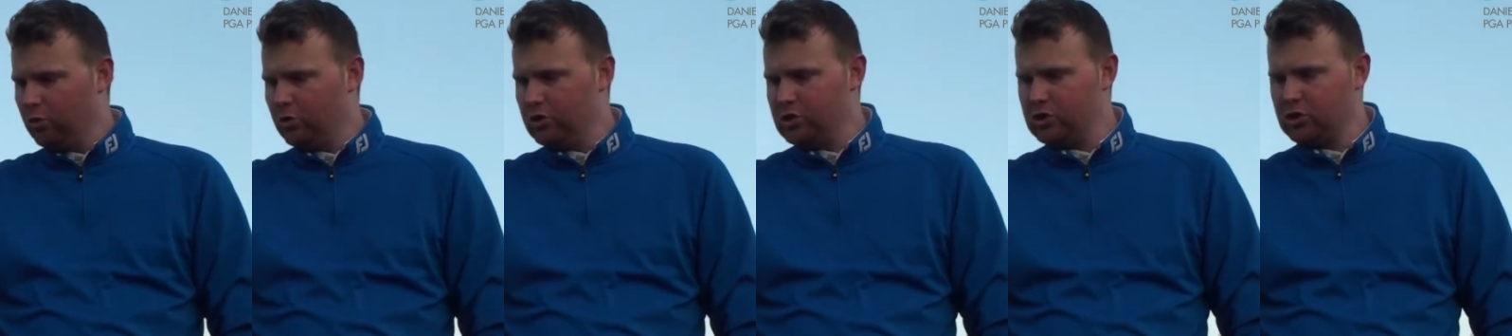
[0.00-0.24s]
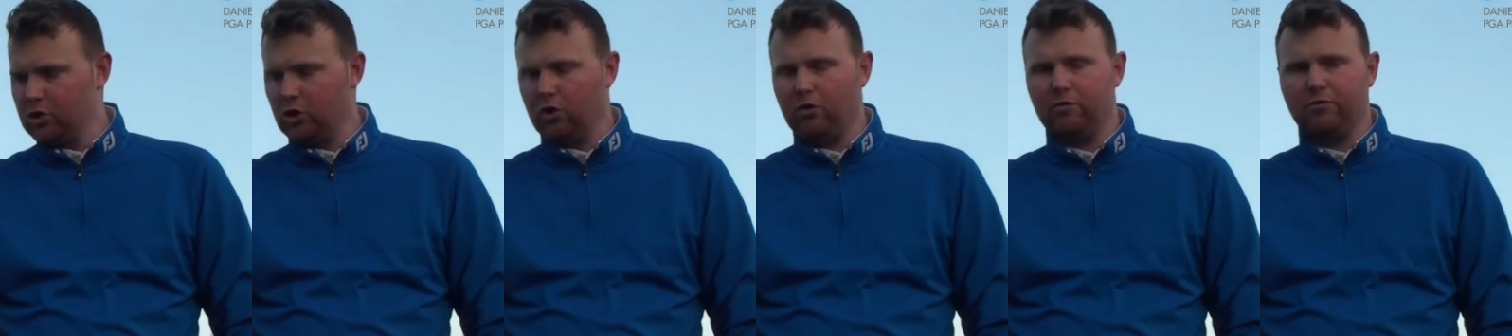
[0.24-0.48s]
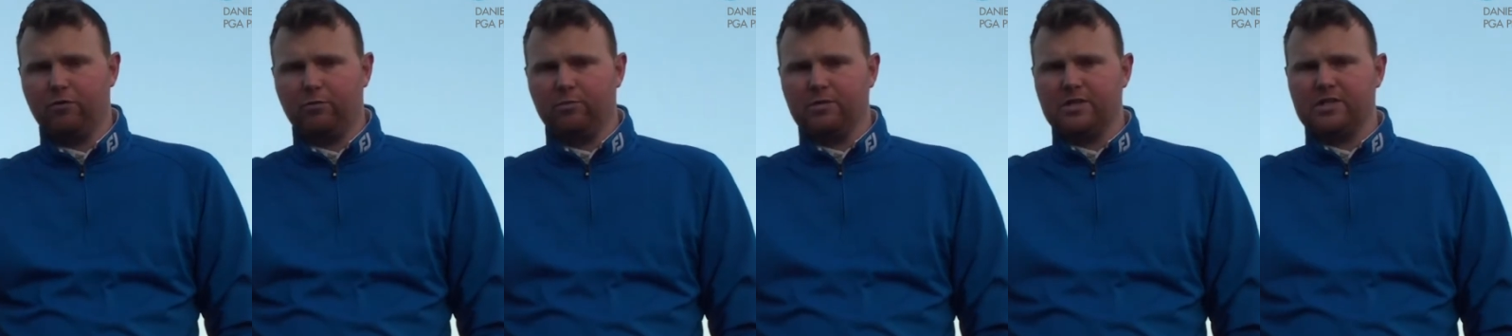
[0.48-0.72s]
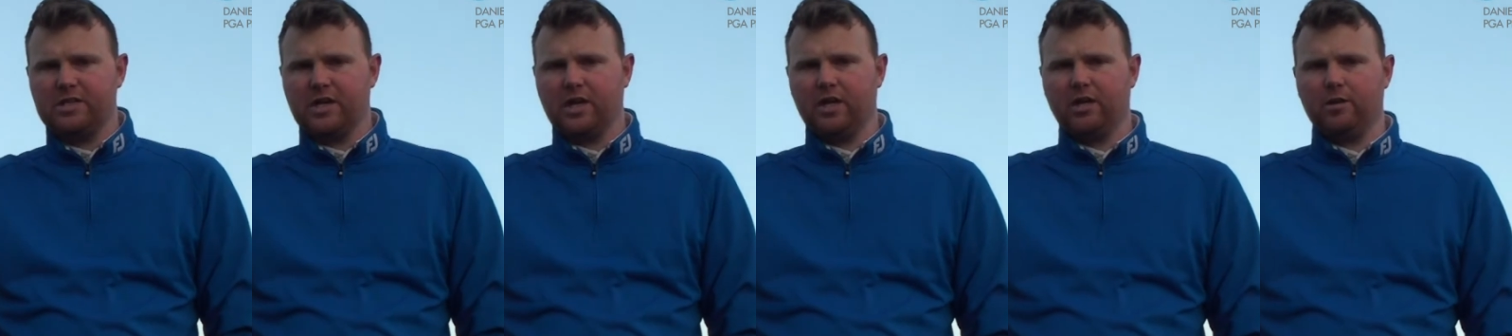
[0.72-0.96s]
We saw
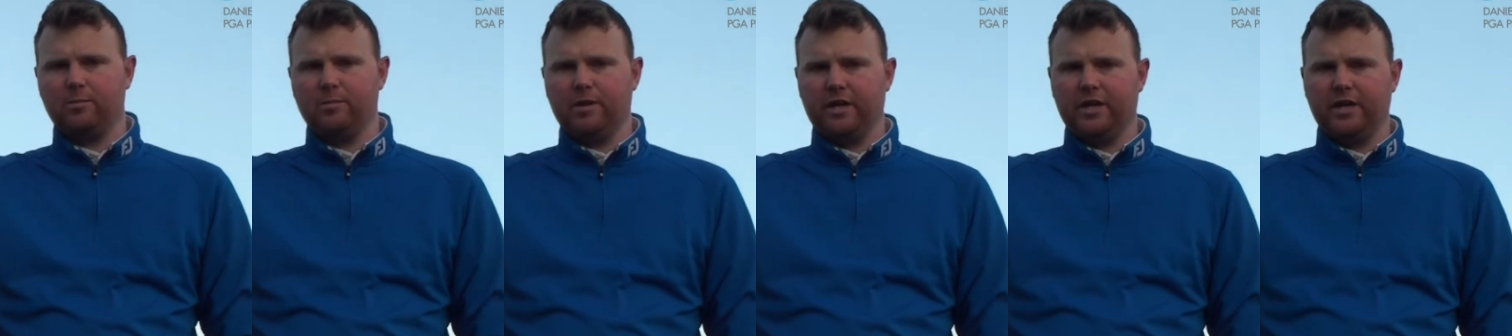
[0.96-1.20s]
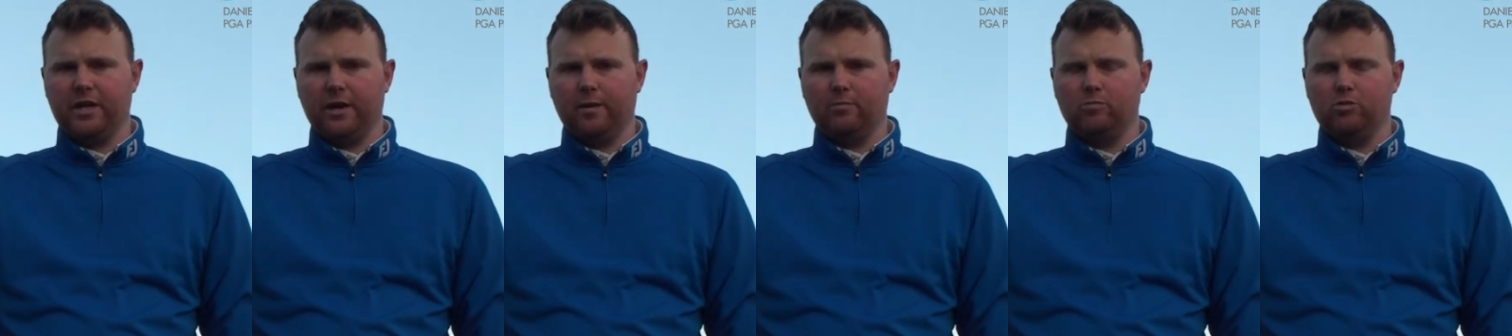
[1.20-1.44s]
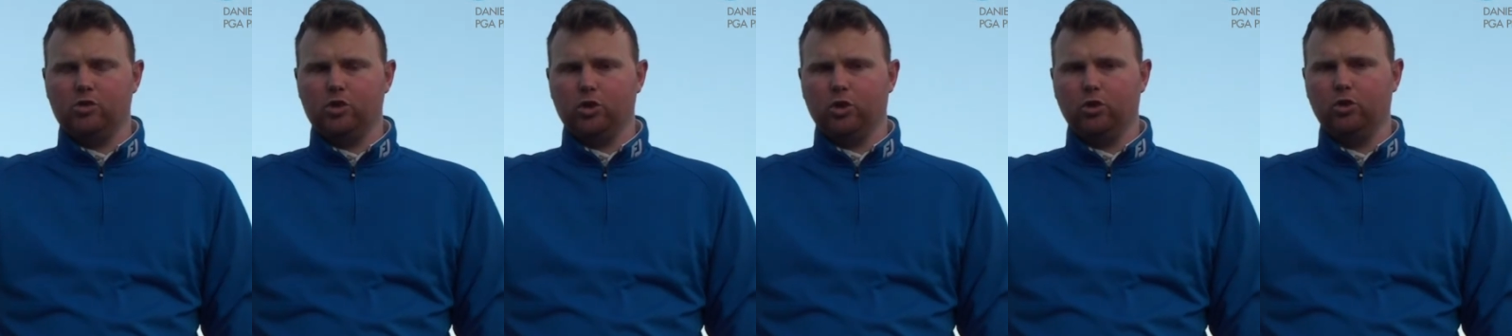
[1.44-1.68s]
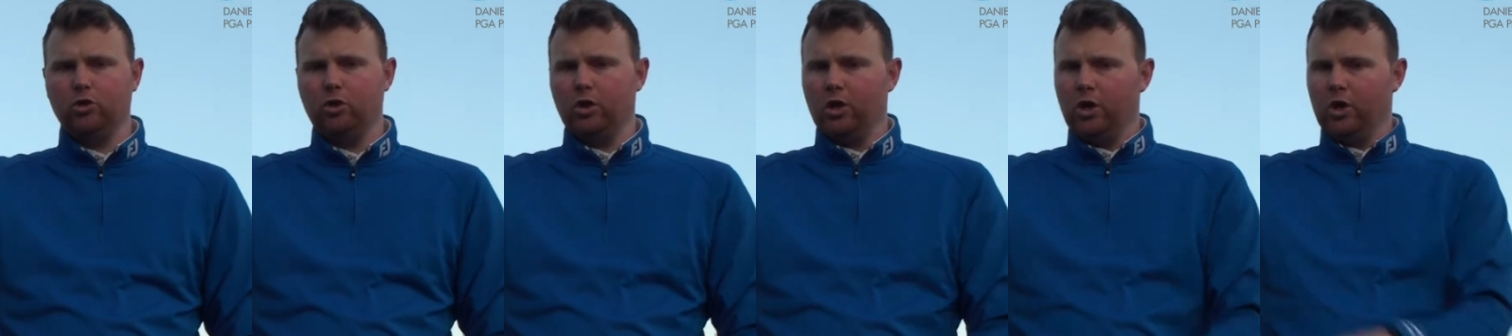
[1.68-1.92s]
from the TaylorMade
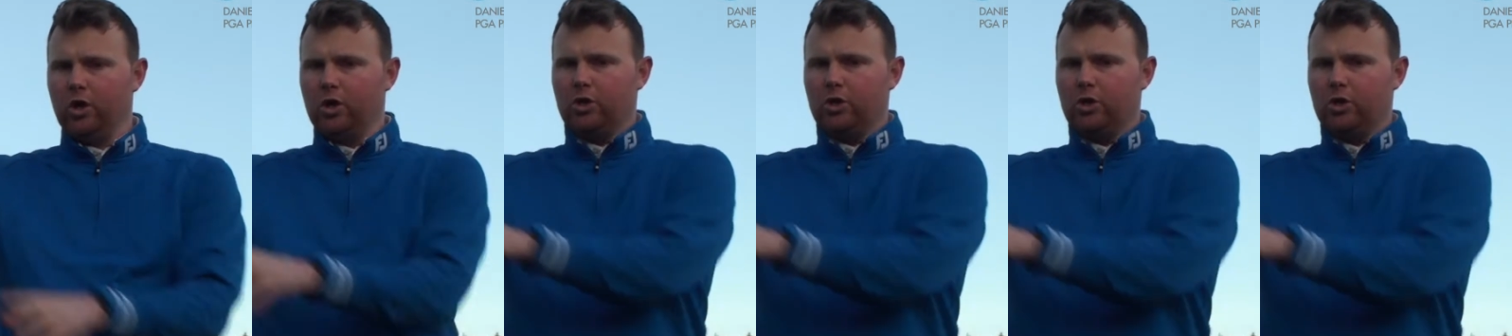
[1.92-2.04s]
M2,